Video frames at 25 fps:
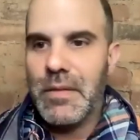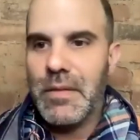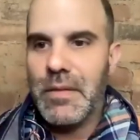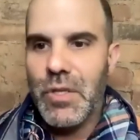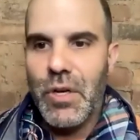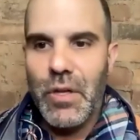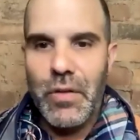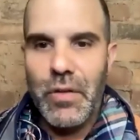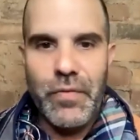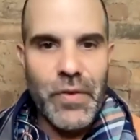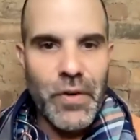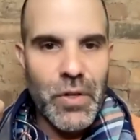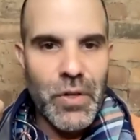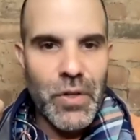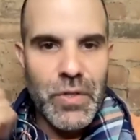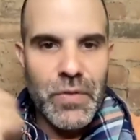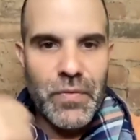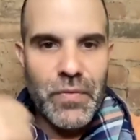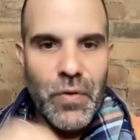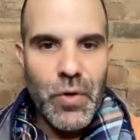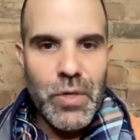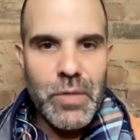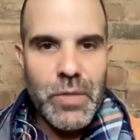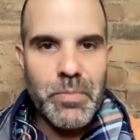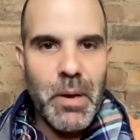It's called Fearless
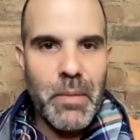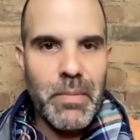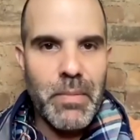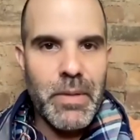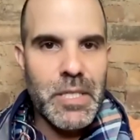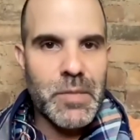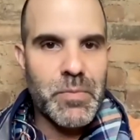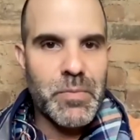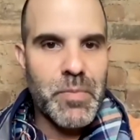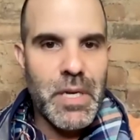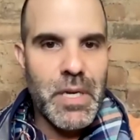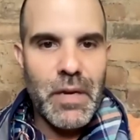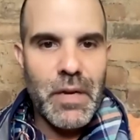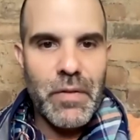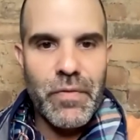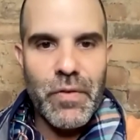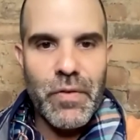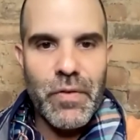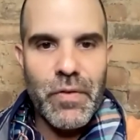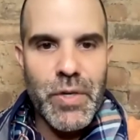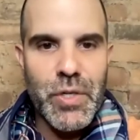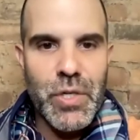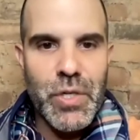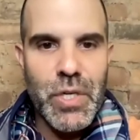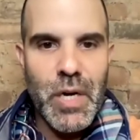Force Public Speaking
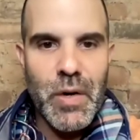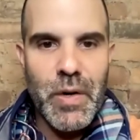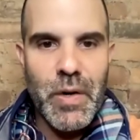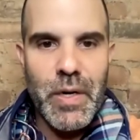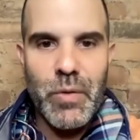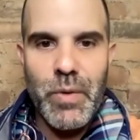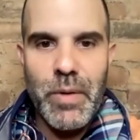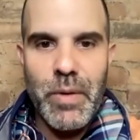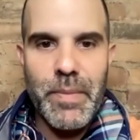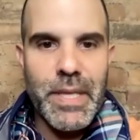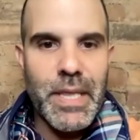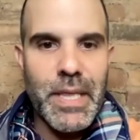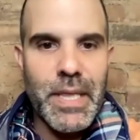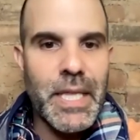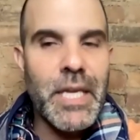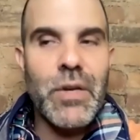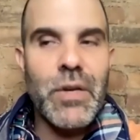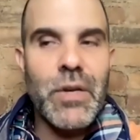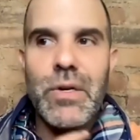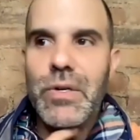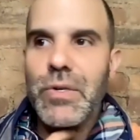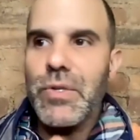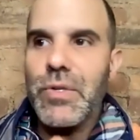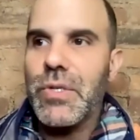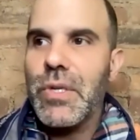for Visionary Women
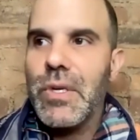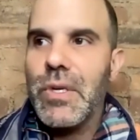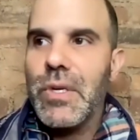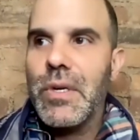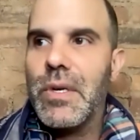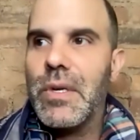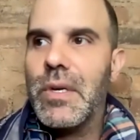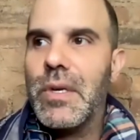Leaders.